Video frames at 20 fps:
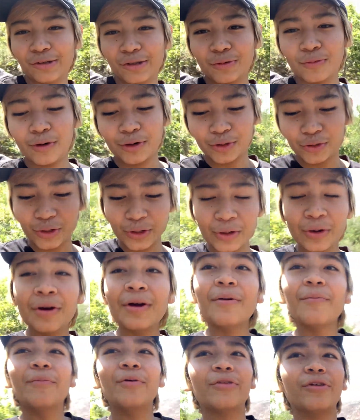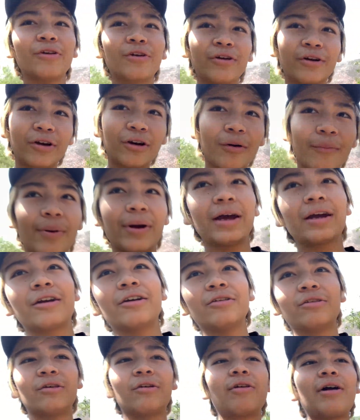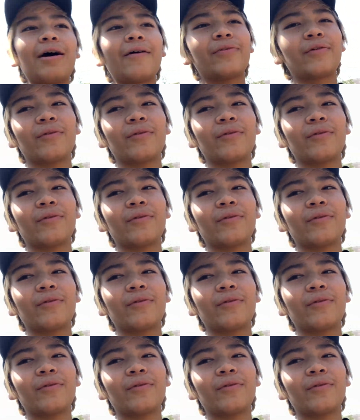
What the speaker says: the wrong trail, but they're gonna go back because they don't have the